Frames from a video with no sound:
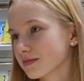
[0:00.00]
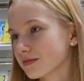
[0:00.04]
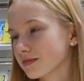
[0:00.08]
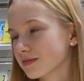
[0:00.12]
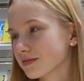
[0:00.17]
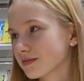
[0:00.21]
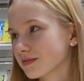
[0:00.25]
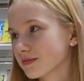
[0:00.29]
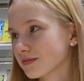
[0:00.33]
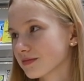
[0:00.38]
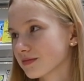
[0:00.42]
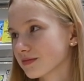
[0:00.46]

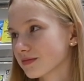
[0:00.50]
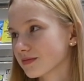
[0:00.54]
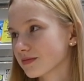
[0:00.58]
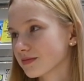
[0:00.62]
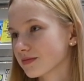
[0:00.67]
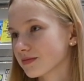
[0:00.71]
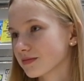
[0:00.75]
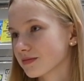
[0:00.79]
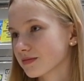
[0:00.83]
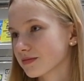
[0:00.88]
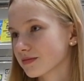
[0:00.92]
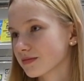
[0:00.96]

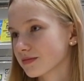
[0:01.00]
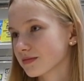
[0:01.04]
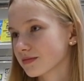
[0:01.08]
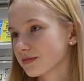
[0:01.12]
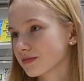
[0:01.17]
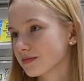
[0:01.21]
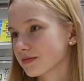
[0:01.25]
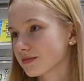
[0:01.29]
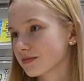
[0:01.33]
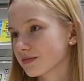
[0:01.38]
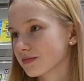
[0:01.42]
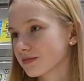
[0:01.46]

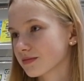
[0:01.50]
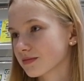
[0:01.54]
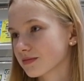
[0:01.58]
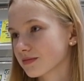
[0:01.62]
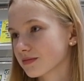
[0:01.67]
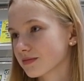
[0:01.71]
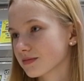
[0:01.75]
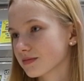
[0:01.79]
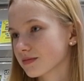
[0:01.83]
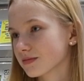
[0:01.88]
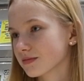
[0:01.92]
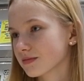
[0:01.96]

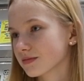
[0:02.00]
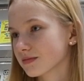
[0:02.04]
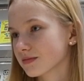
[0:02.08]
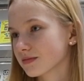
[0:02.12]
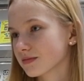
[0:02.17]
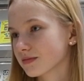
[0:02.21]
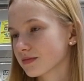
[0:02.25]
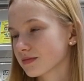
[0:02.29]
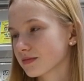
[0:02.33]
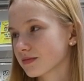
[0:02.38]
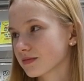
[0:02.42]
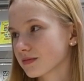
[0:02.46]

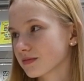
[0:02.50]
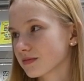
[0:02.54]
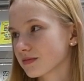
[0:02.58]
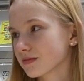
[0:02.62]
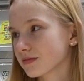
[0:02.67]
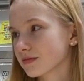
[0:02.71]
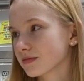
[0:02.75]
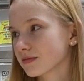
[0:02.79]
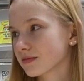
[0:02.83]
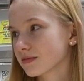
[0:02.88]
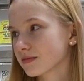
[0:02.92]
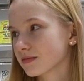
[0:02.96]

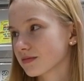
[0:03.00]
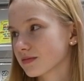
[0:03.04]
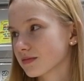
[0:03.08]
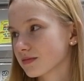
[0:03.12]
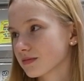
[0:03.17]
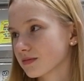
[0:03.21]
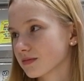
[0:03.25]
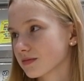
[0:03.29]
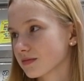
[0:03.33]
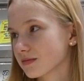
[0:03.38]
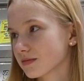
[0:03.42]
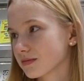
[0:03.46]

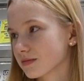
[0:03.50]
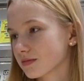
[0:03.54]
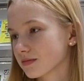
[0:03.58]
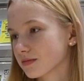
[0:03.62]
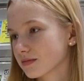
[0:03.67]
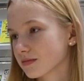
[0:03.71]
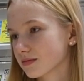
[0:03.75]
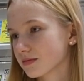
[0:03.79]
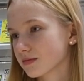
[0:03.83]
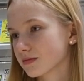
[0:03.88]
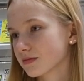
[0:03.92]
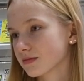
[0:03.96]

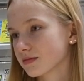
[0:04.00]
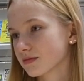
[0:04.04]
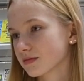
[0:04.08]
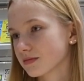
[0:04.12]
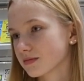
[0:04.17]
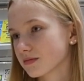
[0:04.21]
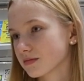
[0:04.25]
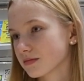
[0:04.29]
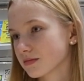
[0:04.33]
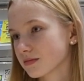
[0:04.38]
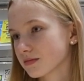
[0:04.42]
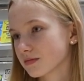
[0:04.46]

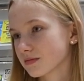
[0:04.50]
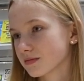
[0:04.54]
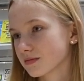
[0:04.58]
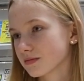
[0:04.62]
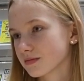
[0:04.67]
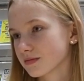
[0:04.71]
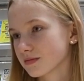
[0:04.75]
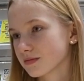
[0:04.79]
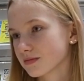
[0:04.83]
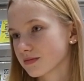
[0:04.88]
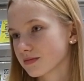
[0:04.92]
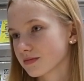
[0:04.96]

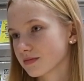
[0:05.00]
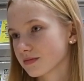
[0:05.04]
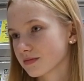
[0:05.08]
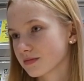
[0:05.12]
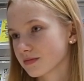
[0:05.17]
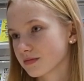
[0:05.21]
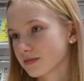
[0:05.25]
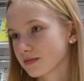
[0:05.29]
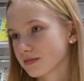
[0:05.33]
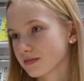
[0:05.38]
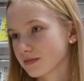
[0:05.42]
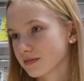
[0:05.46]

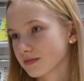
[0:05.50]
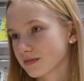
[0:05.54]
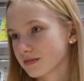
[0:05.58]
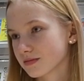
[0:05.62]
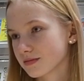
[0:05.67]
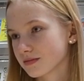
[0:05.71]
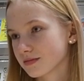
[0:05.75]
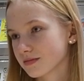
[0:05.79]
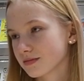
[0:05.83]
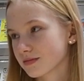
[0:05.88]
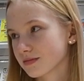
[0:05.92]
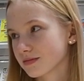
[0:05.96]

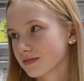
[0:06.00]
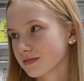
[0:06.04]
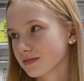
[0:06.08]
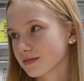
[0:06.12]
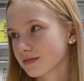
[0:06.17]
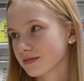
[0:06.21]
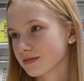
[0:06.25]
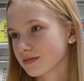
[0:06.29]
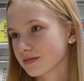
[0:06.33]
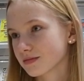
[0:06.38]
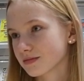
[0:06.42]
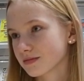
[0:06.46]

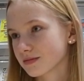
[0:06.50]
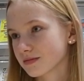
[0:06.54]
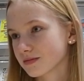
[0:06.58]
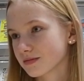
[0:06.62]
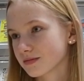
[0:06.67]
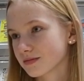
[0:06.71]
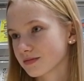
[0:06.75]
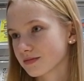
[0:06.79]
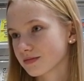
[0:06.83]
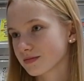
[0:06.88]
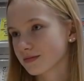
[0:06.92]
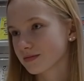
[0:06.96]

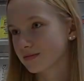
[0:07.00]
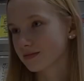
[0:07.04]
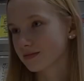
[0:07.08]
(silent)